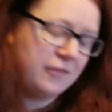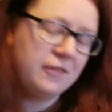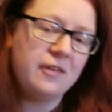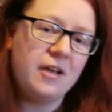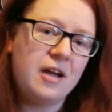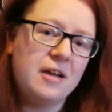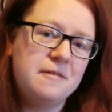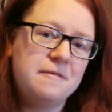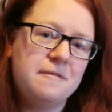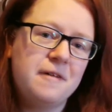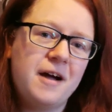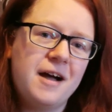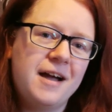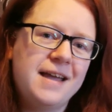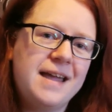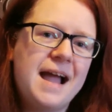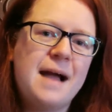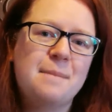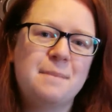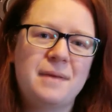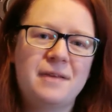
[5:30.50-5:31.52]
sci-fi
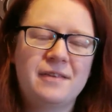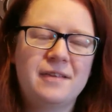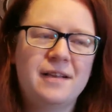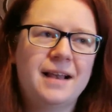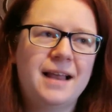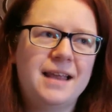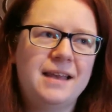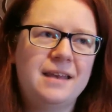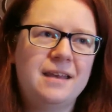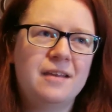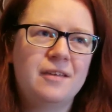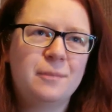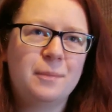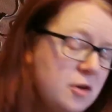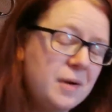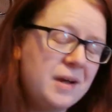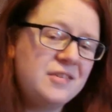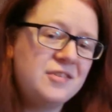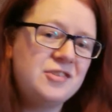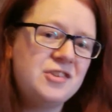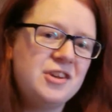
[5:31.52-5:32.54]
and miscellaneous.
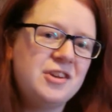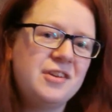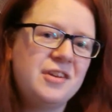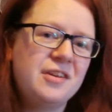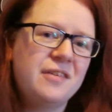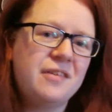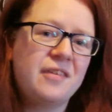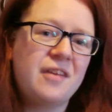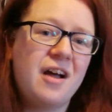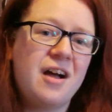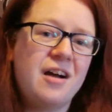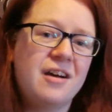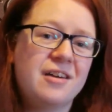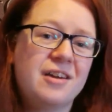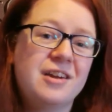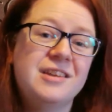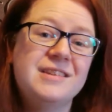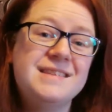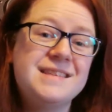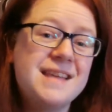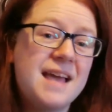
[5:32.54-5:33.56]
UA students are
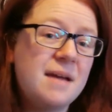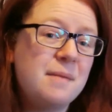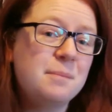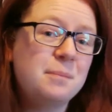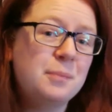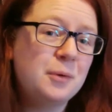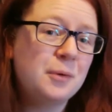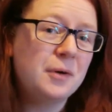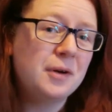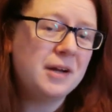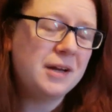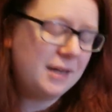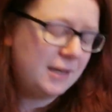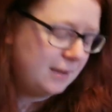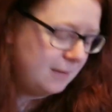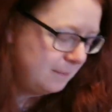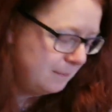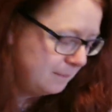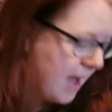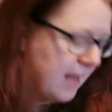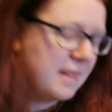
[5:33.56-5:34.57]

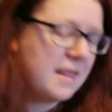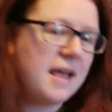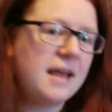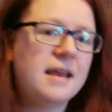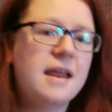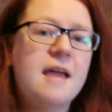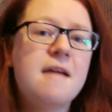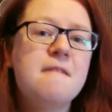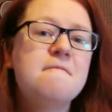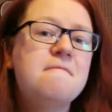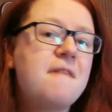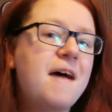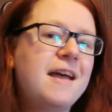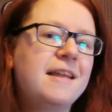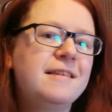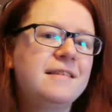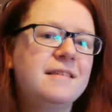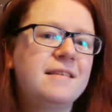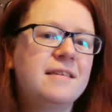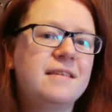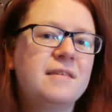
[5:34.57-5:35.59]
contemporary. And then
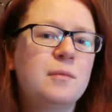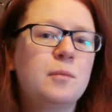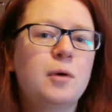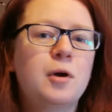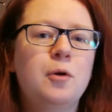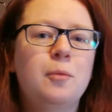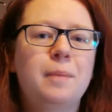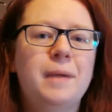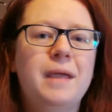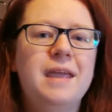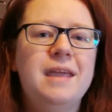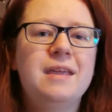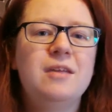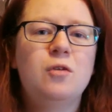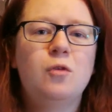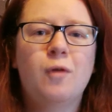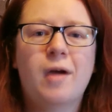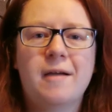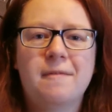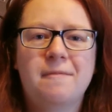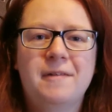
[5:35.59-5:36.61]
events will be
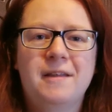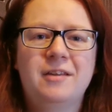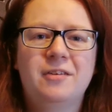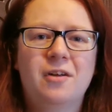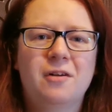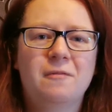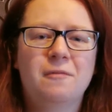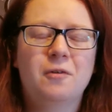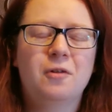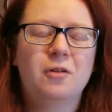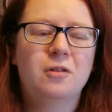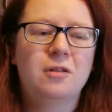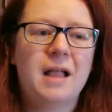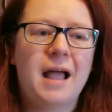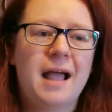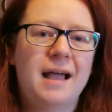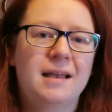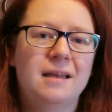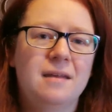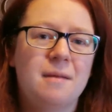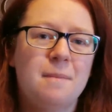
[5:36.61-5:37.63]
graphic novel
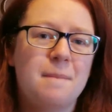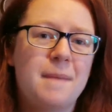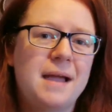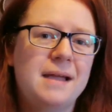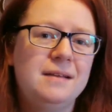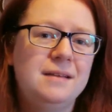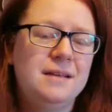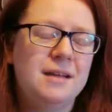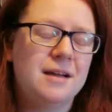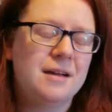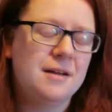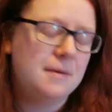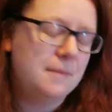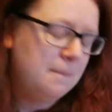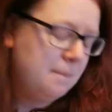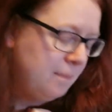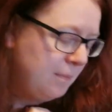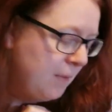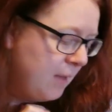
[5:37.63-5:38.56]
and manga.